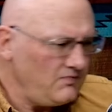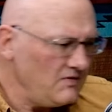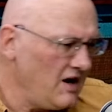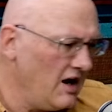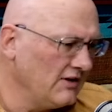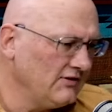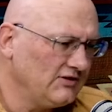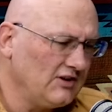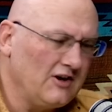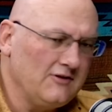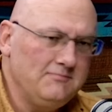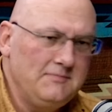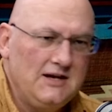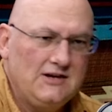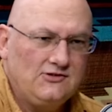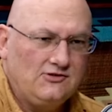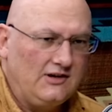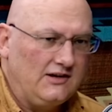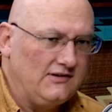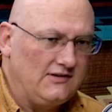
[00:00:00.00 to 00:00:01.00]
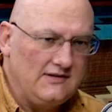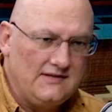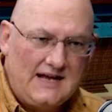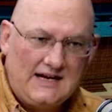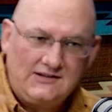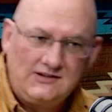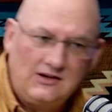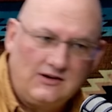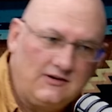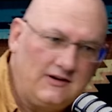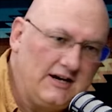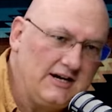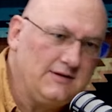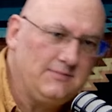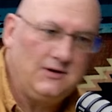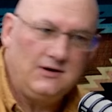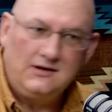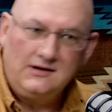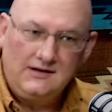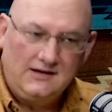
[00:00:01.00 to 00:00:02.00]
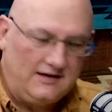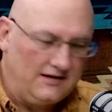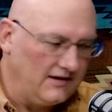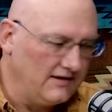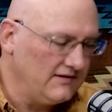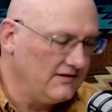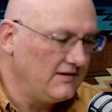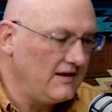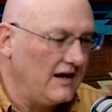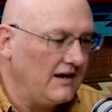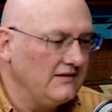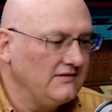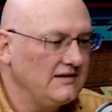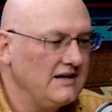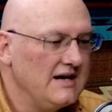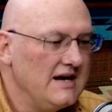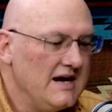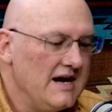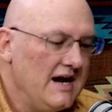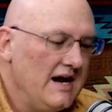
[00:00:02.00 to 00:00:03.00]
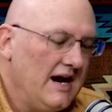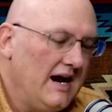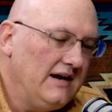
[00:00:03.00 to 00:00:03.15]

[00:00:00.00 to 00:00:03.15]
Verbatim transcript: unsolved mysteries and that's incredible and all these things mm-hmm.